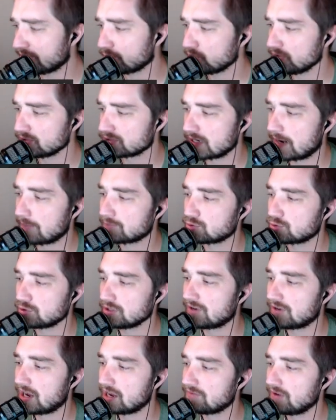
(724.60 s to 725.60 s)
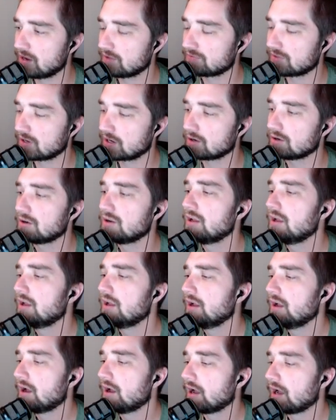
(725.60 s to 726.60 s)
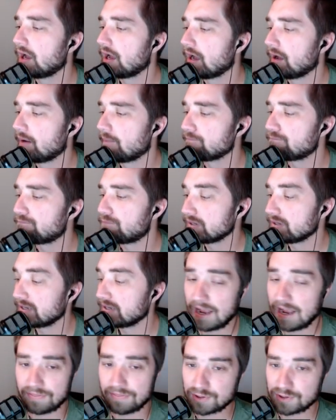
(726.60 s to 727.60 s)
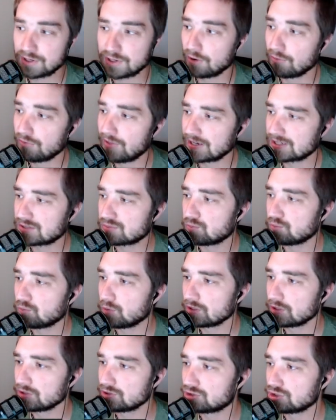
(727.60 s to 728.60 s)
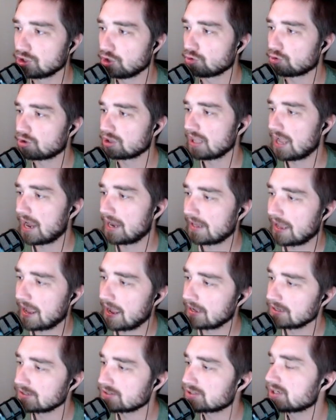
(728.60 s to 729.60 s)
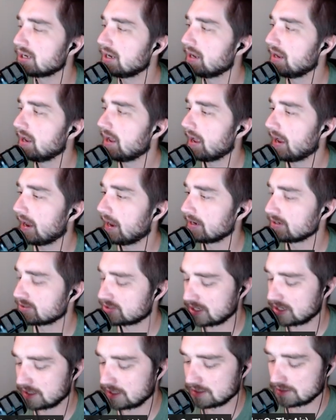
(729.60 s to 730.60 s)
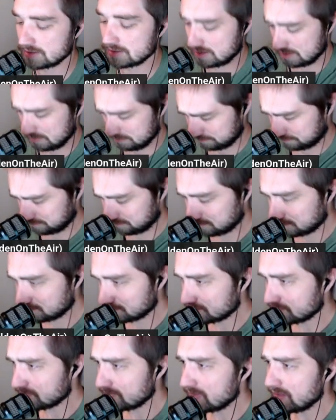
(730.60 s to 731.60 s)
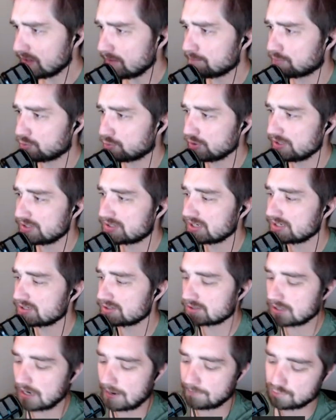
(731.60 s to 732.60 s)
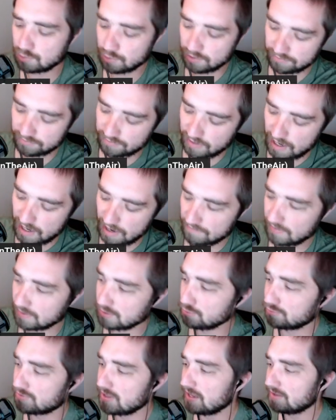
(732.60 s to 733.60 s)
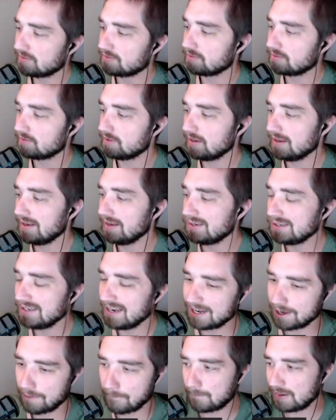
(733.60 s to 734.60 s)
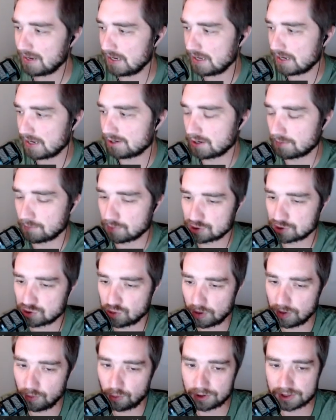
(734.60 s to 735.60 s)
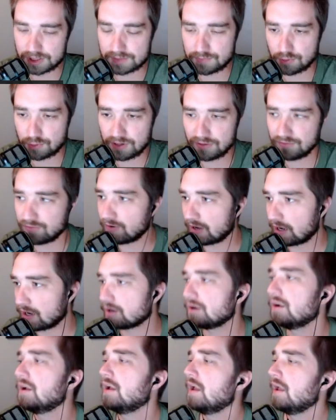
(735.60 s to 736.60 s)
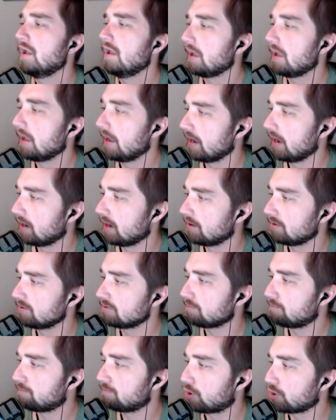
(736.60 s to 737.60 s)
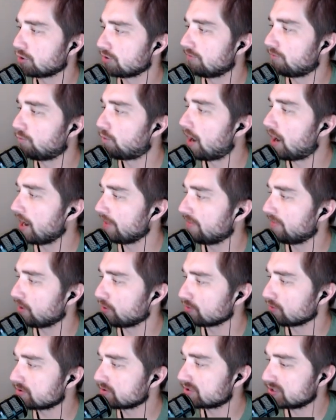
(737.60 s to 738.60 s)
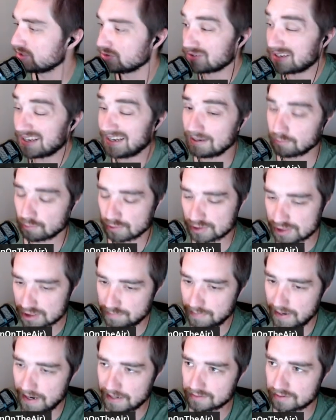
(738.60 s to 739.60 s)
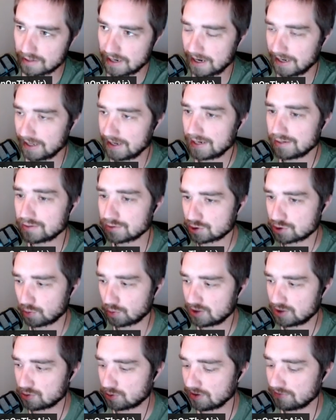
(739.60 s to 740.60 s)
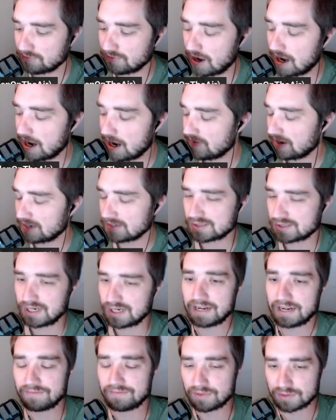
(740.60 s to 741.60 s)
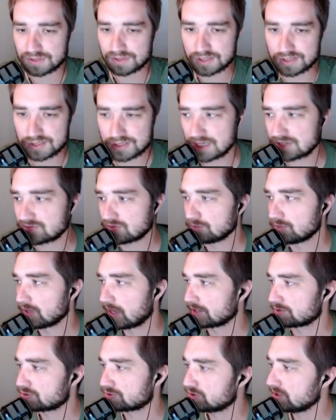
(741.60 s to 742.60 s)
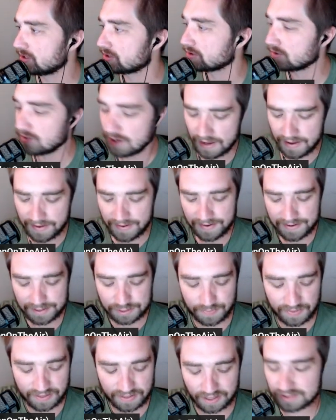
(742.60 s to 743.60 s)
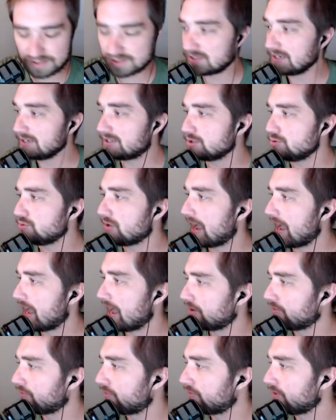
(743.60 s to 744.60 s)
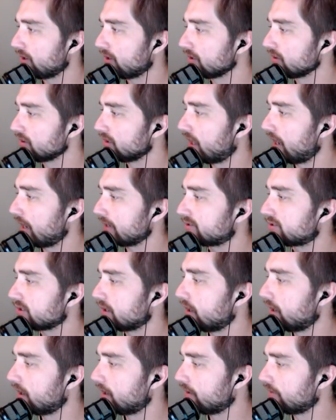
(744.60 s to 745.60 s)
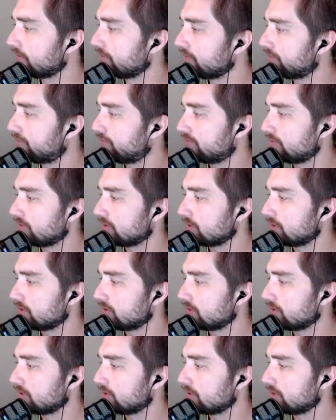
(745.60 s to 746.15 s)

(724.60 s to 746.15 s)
get the real top 25 out there. But yeah, there you go. That's what Joel Klatt has as his preseason top 25. I do think Indiana being at number 21 is pretty fair. And part of why they are still getting respect heading into 2025 outside of the success from last year is because they do have a lot of,